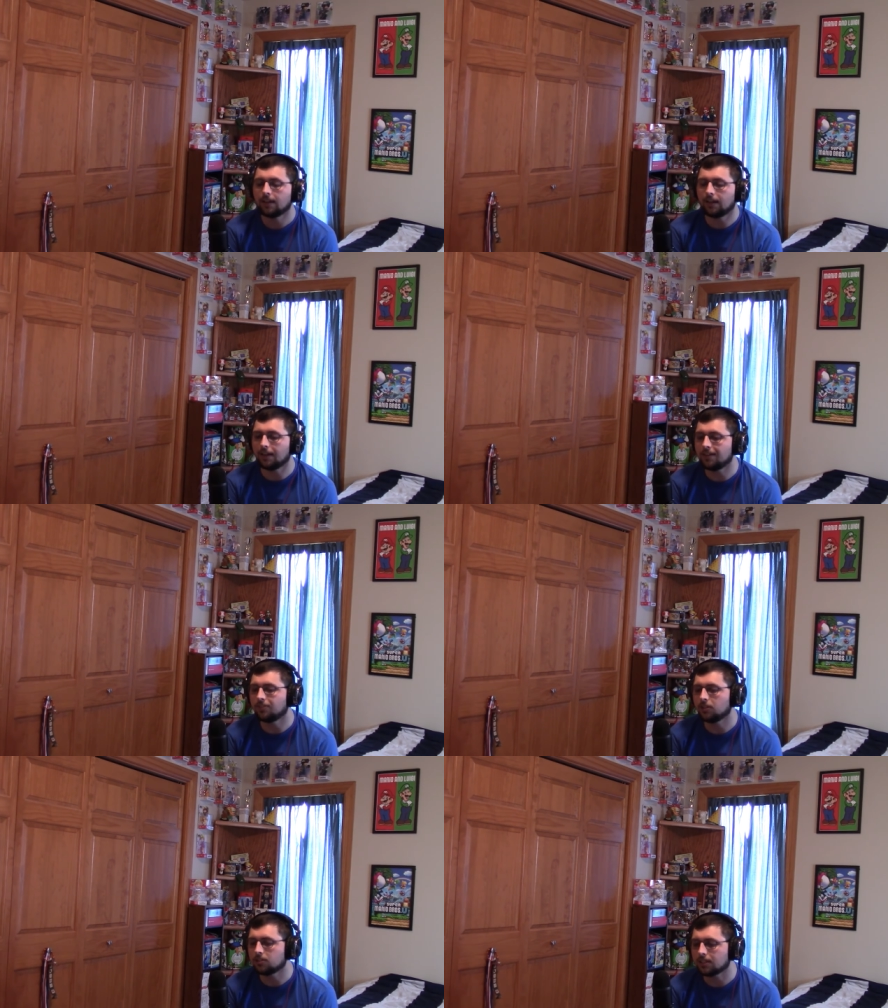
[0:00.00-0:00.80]

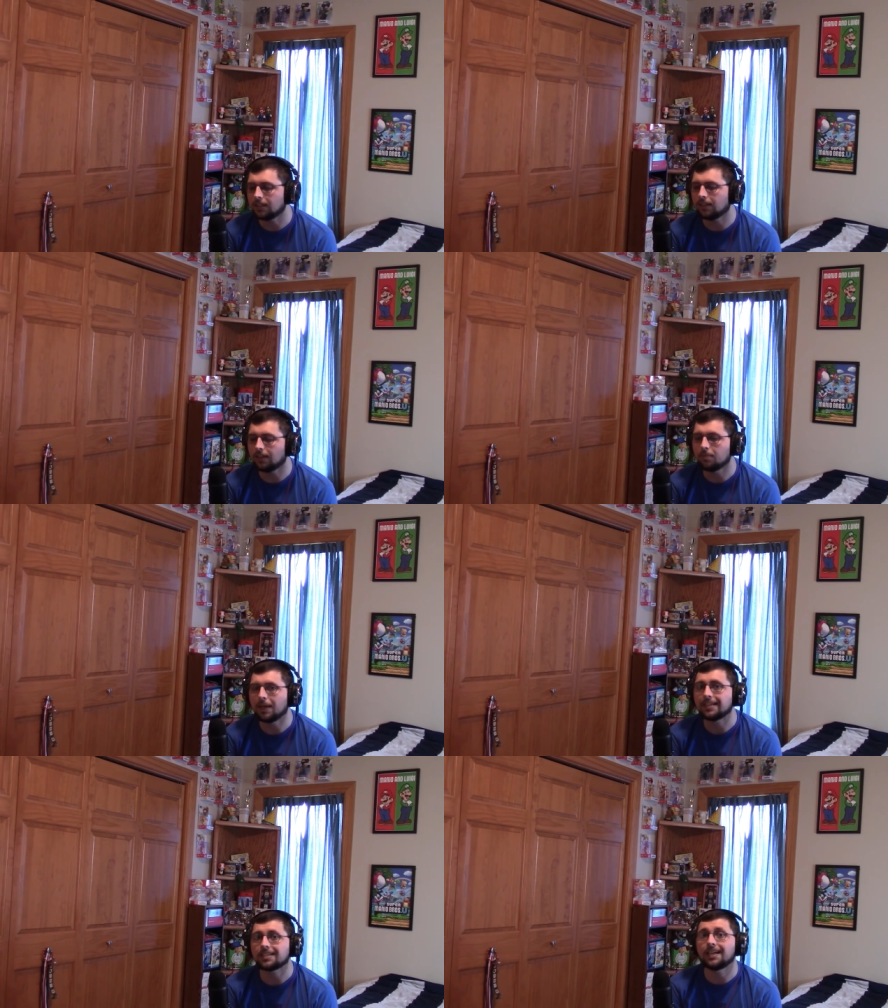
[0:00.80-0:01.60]
even though it's clearly
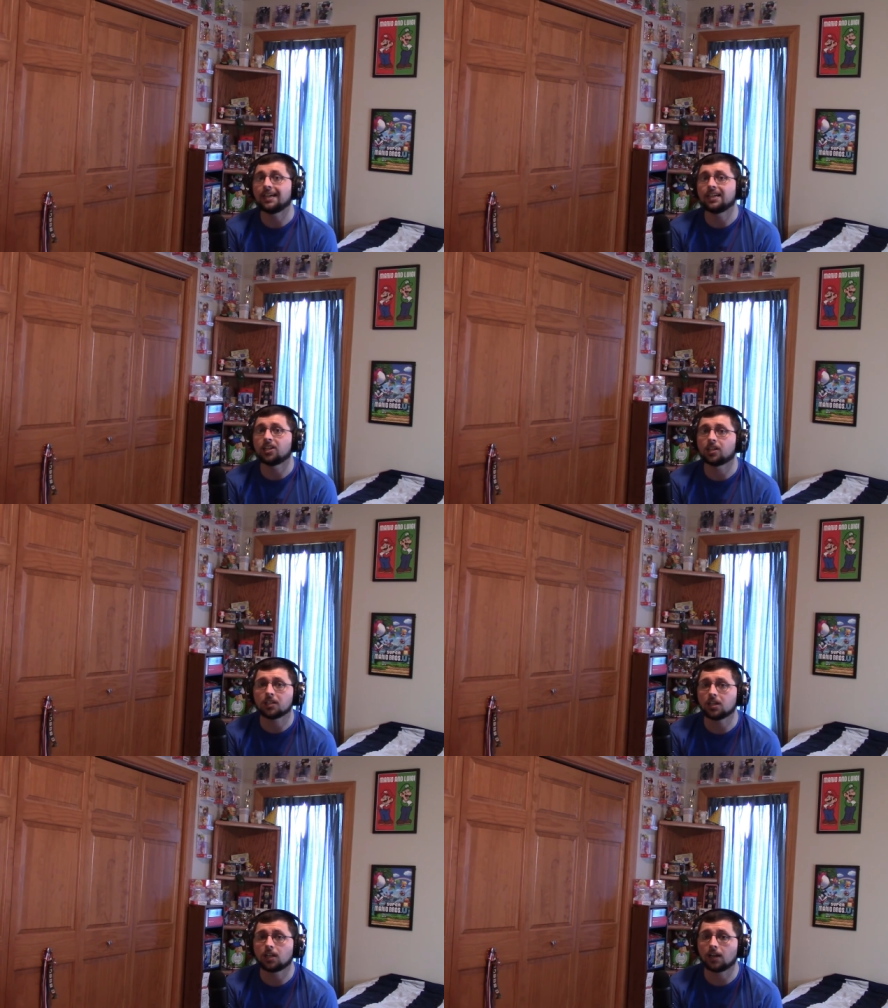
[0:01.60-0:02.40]
based on
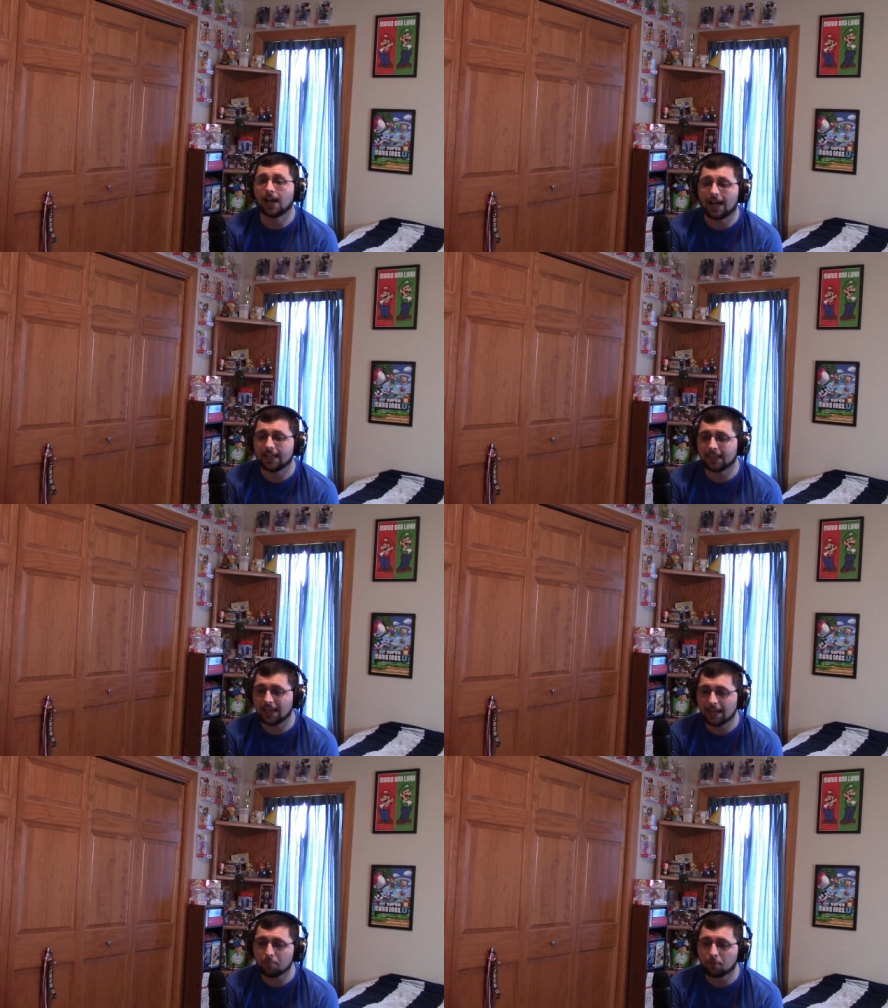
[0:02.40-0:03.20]
Donkey Kong on the
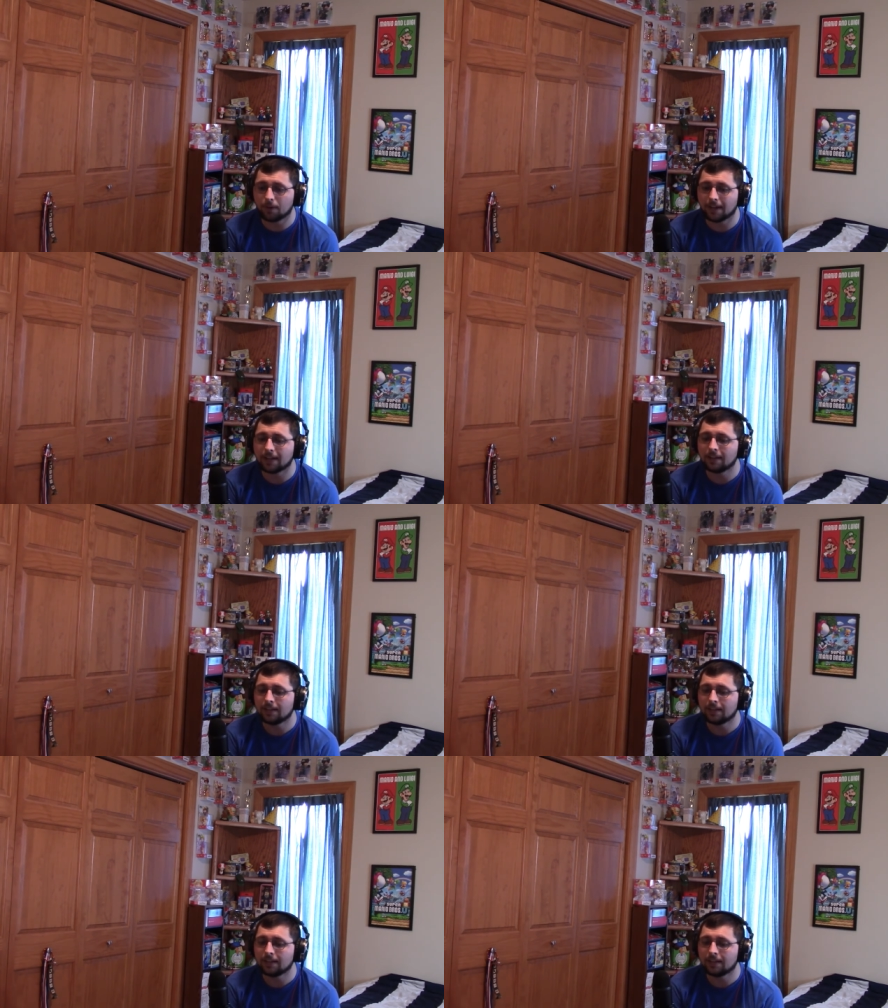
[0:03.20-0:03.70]
Game Boy.